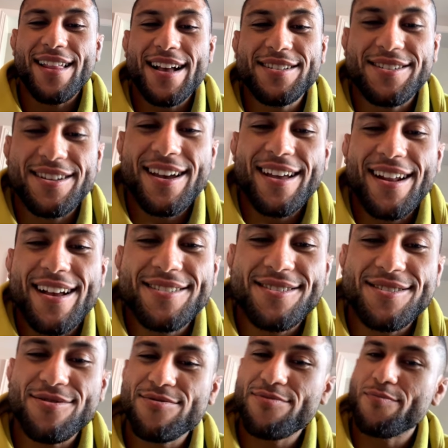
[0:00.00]
That's yeah,
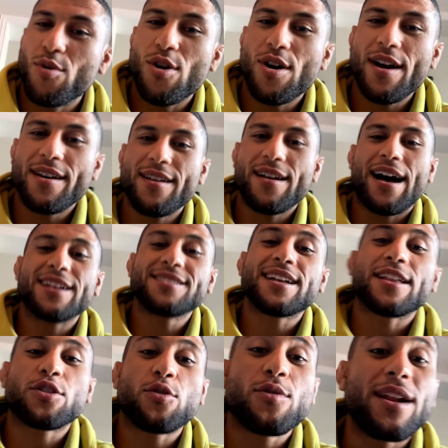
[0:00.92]
that's boy. I
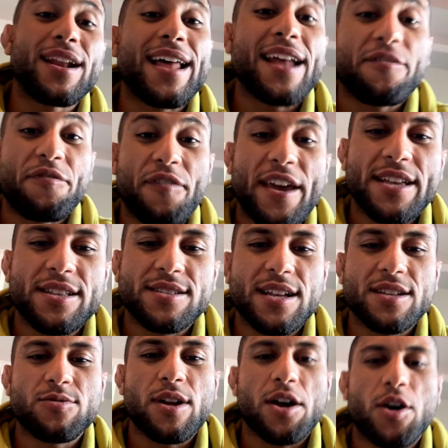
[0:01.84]
start throwing a lot of feints.
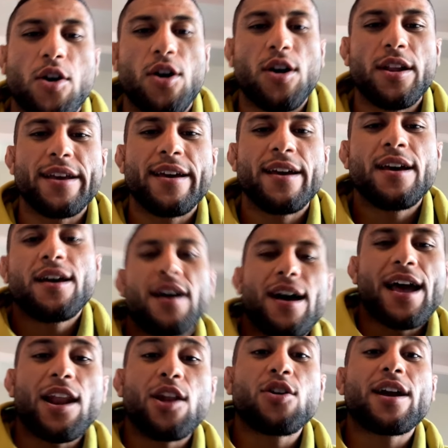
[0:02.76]
That's what I call it.
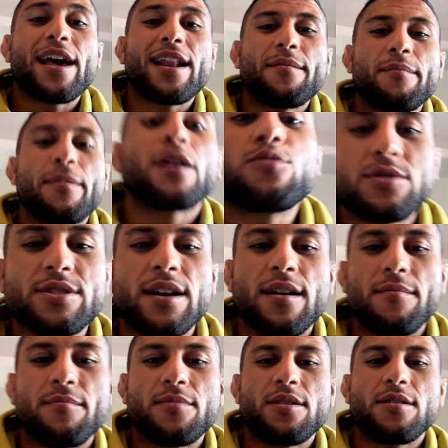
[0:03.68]
I look at him like, what's
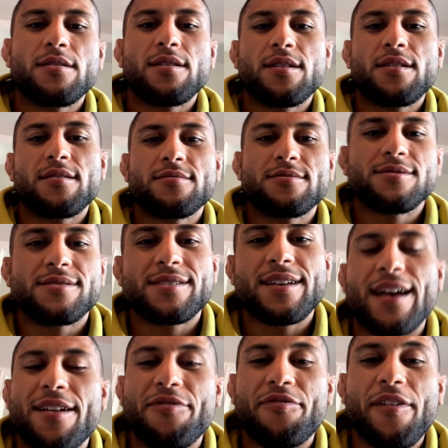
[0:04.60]
up, bro? You know,
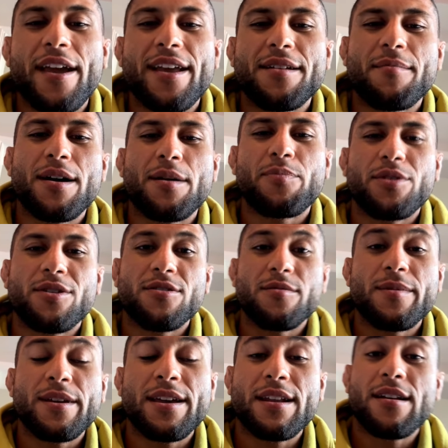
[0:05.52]
just kind of feint him up a
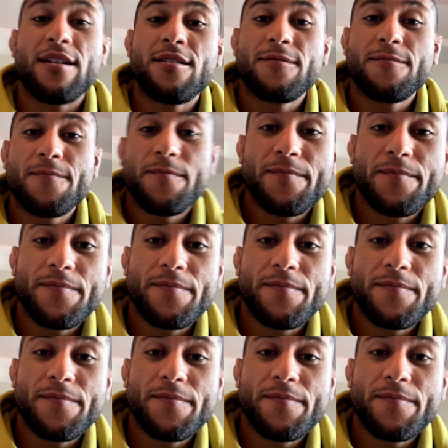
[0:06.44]
little bit, you know.